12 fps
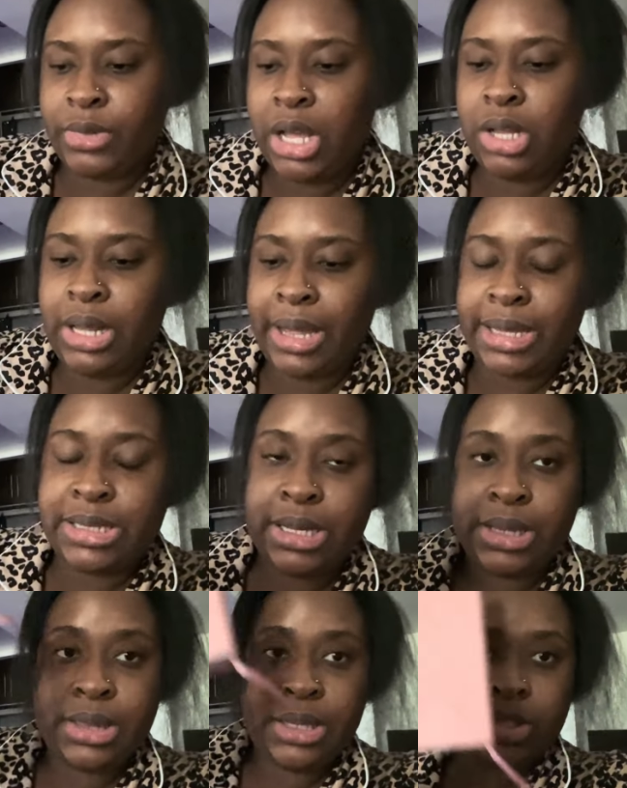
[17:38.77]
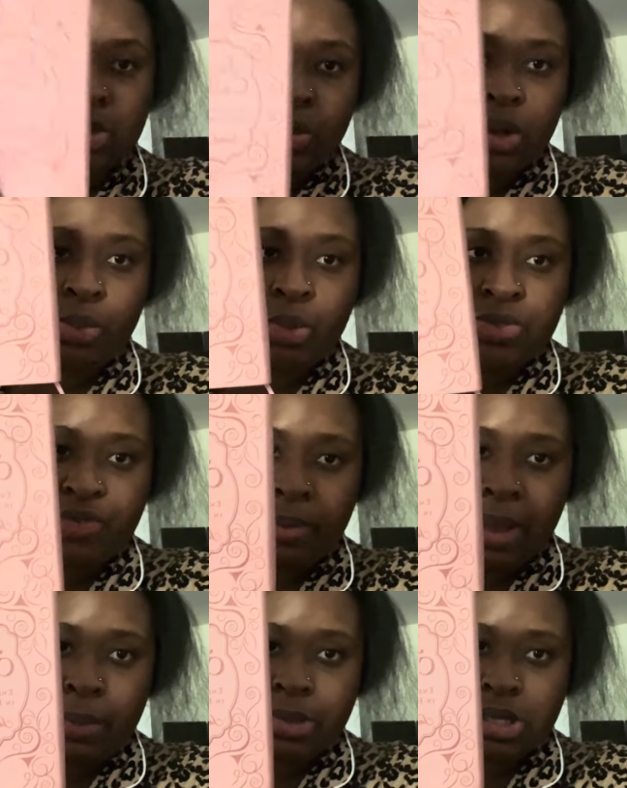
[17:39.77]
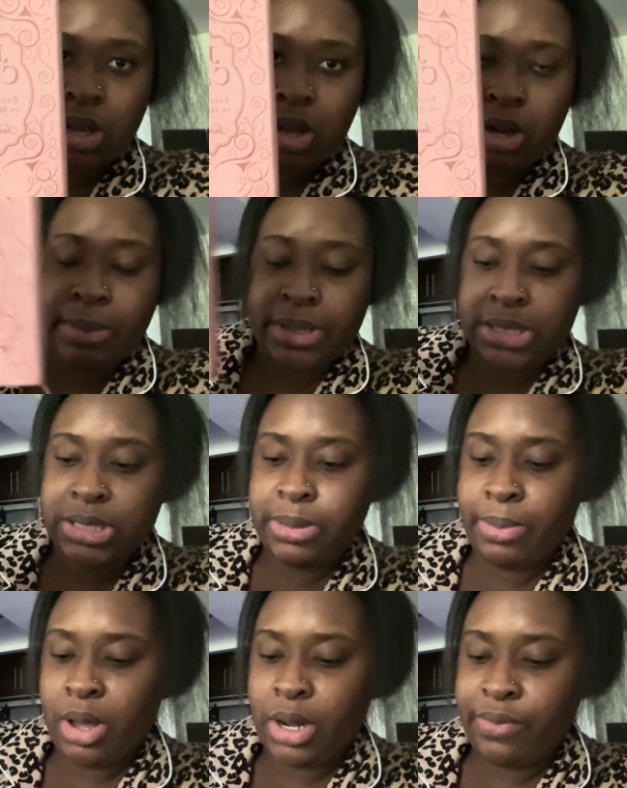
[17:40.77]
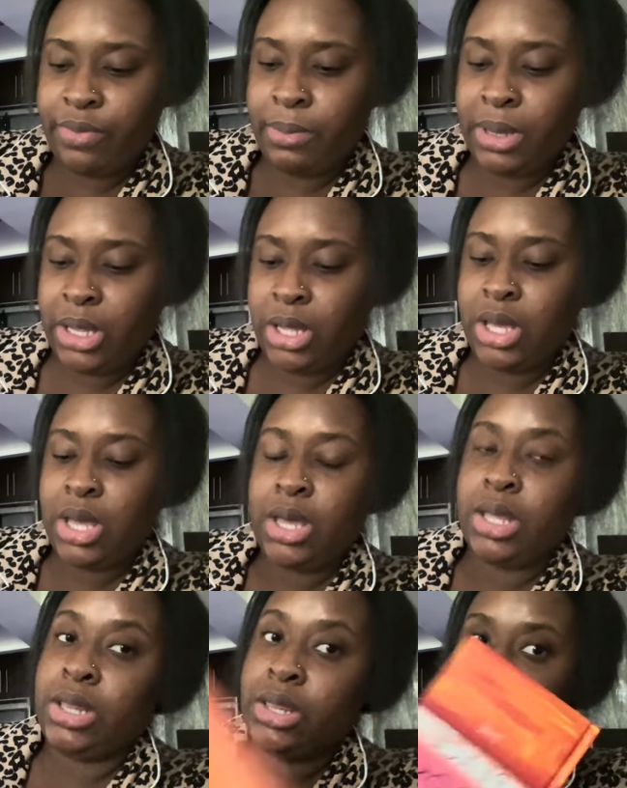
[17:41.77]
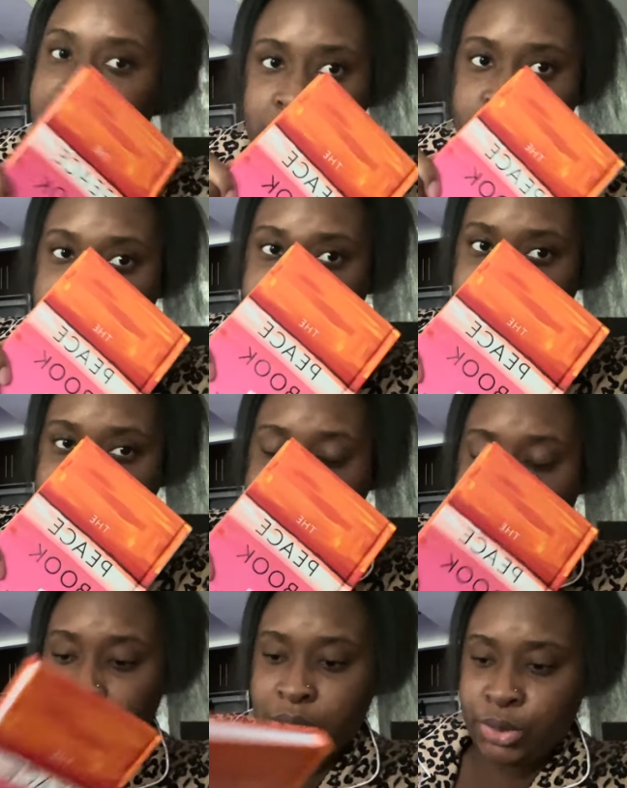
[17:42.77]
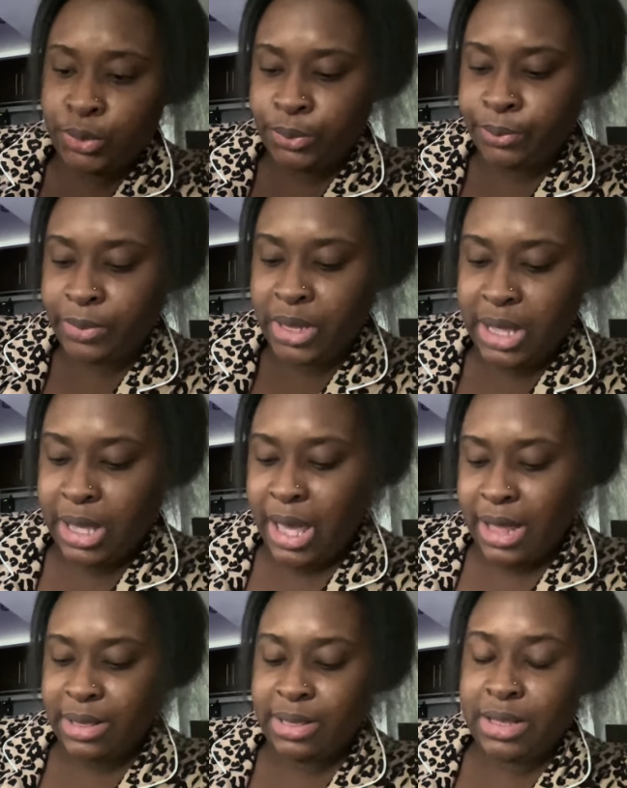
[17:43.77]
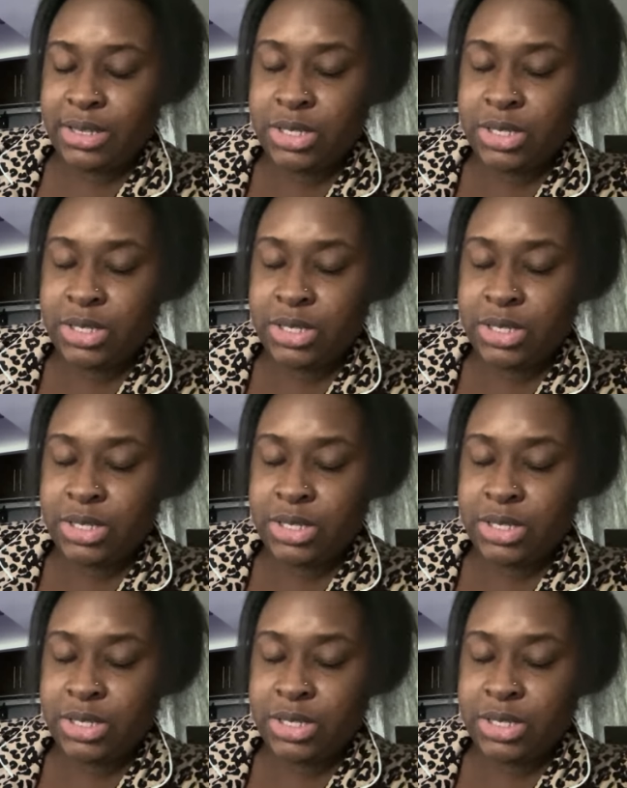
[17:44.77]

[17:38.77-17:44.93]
like i said this one was from amazon my sister bought it for me this was five below and this